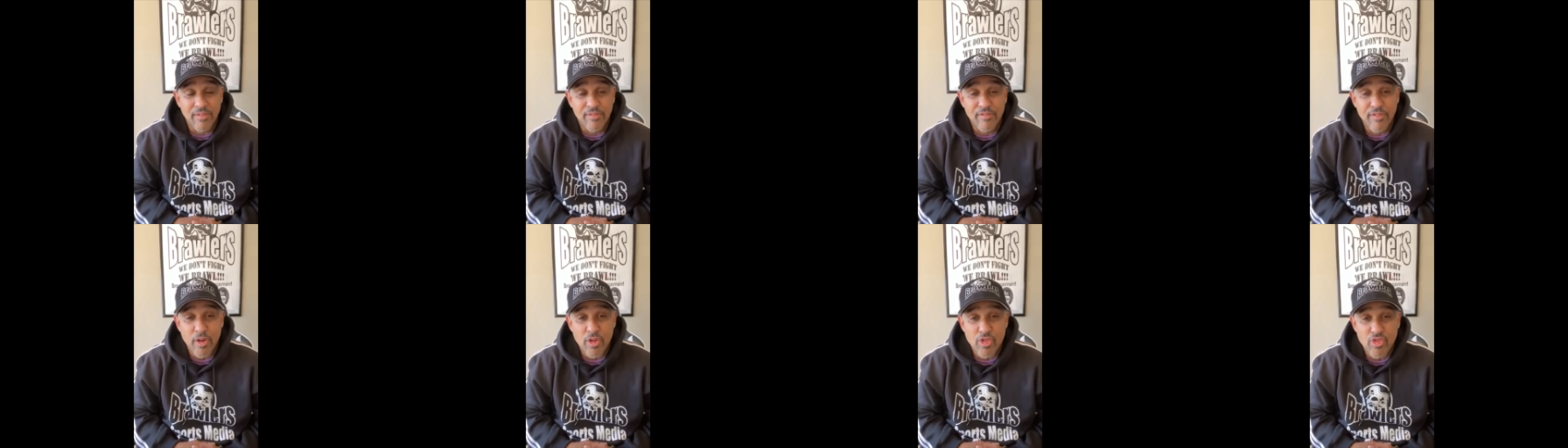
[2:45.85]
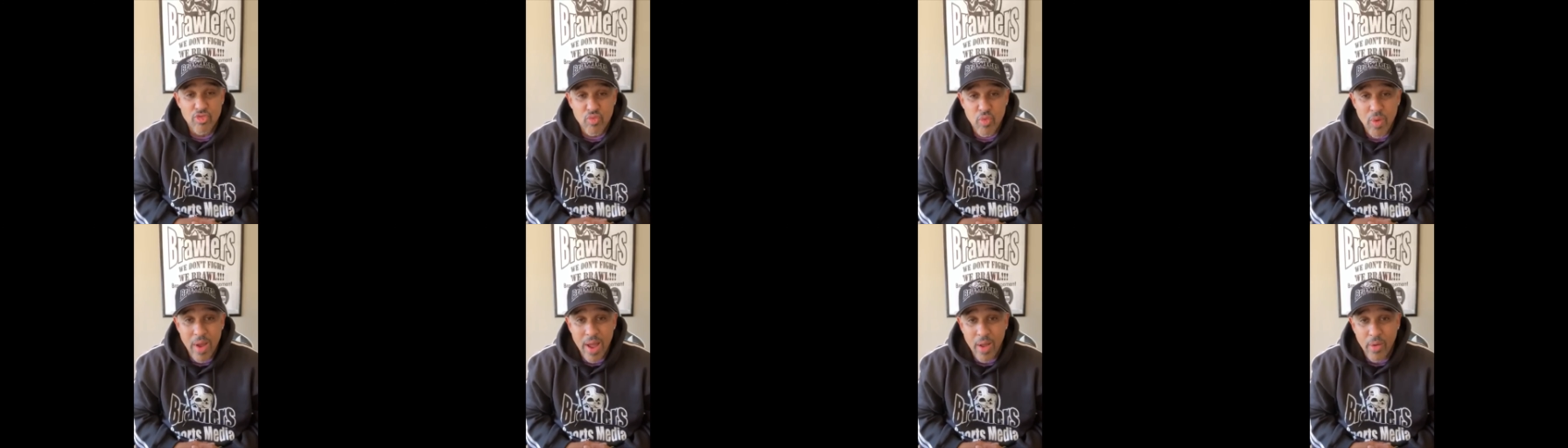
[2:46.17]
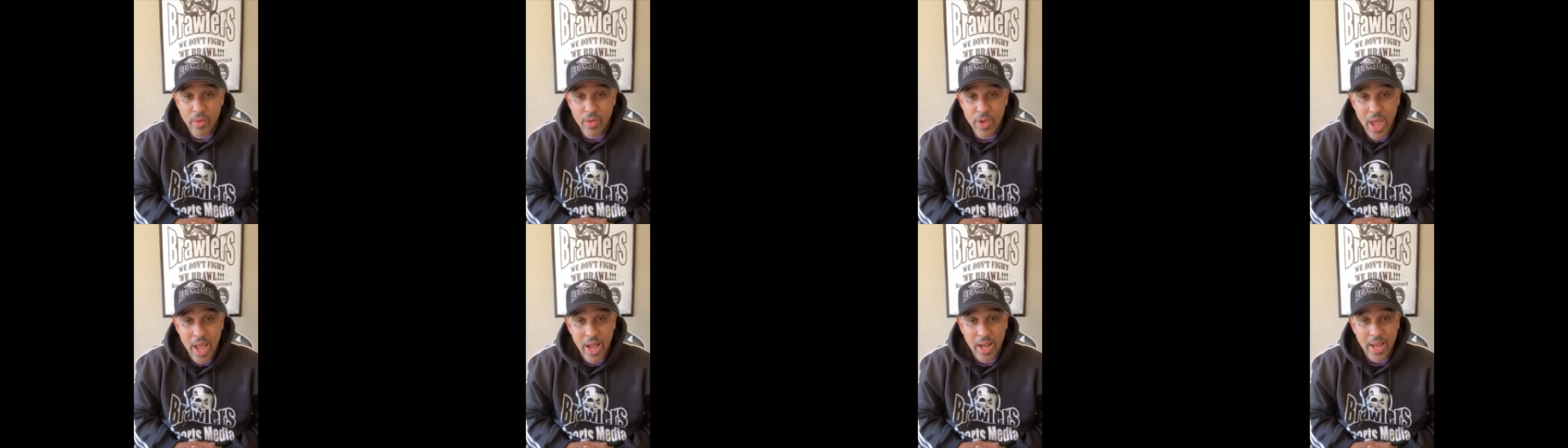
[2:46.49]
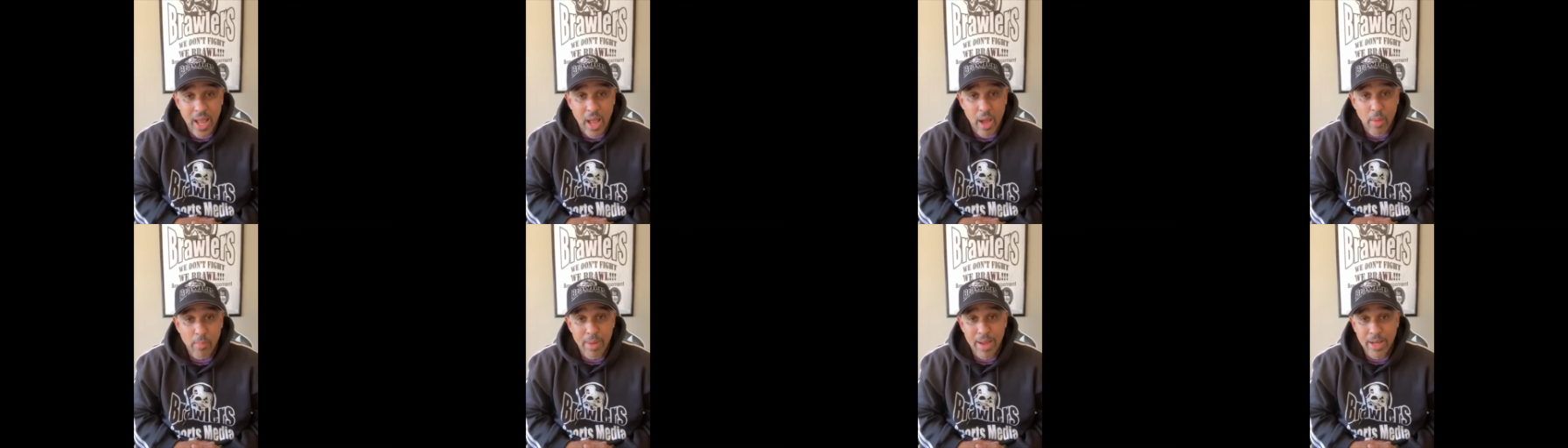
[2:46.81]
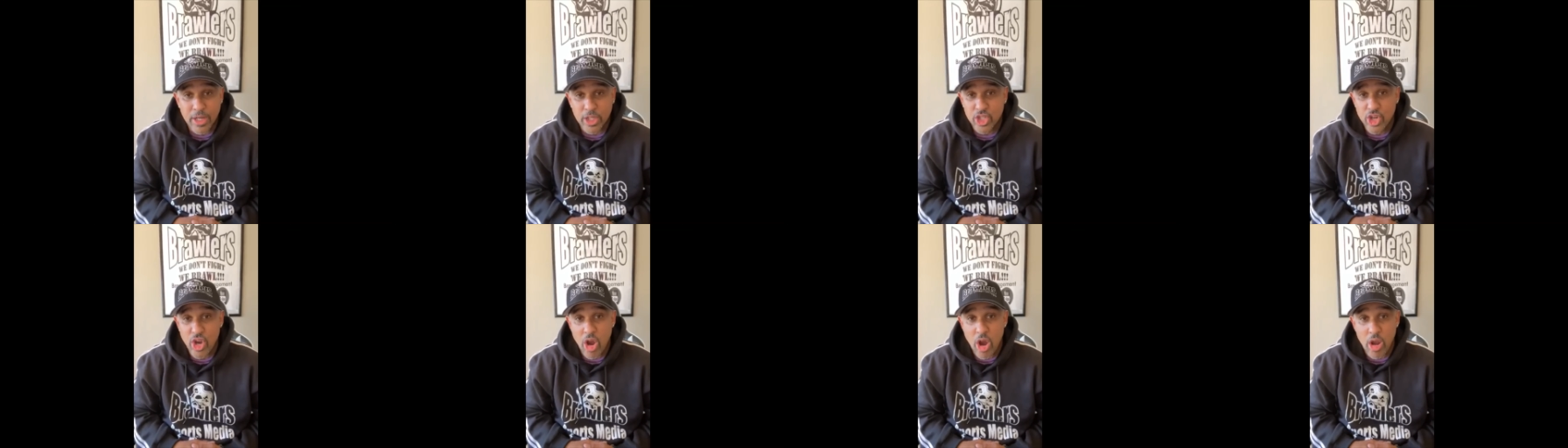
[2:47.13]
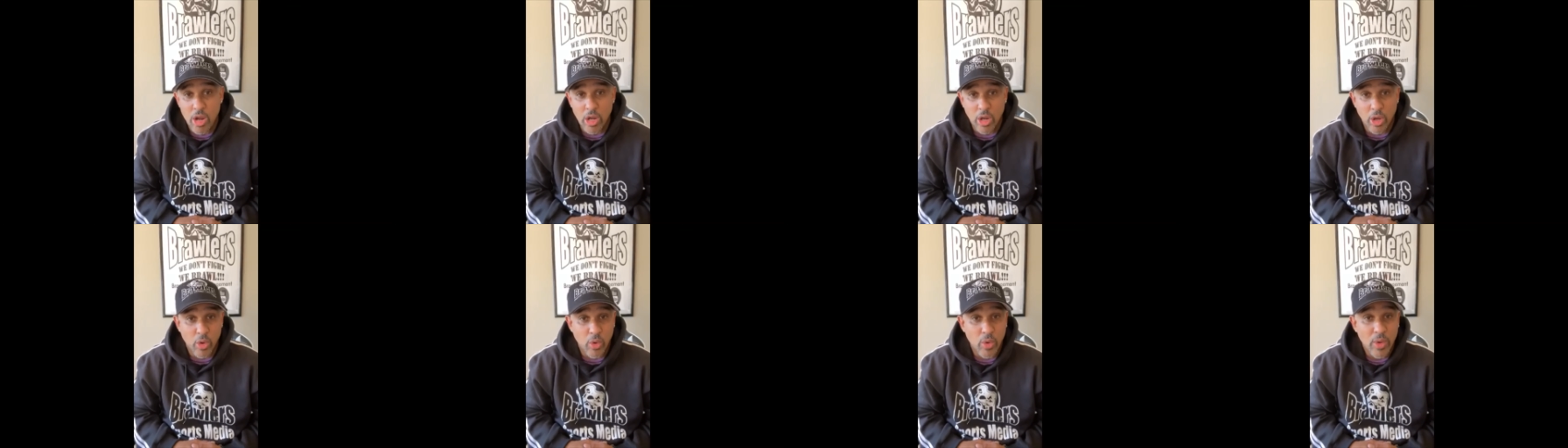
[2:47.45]
first round knockout by
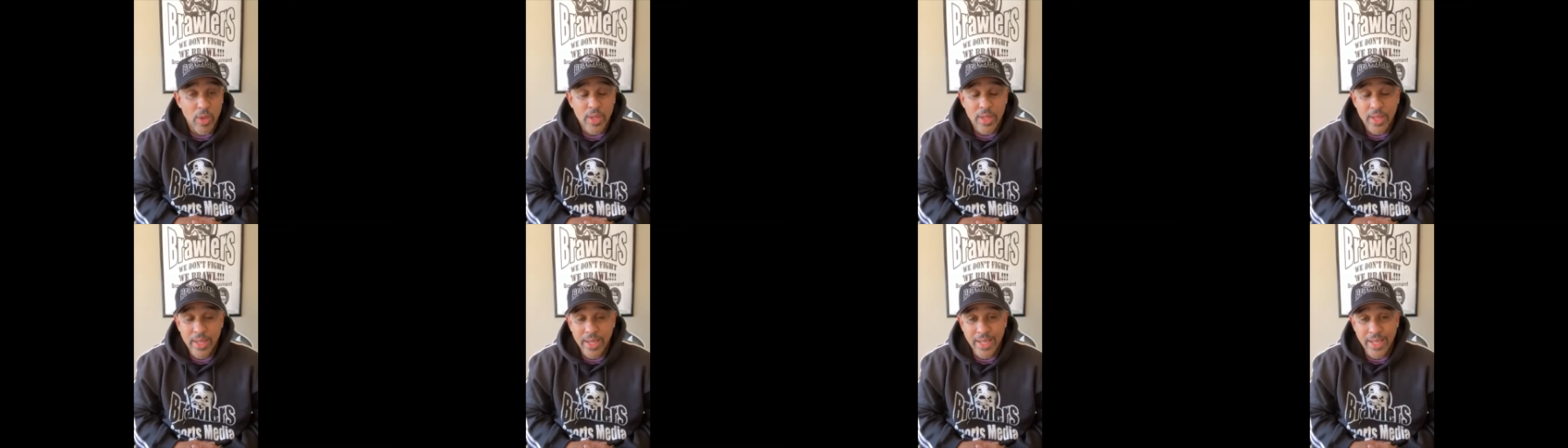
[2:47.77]
Charlo.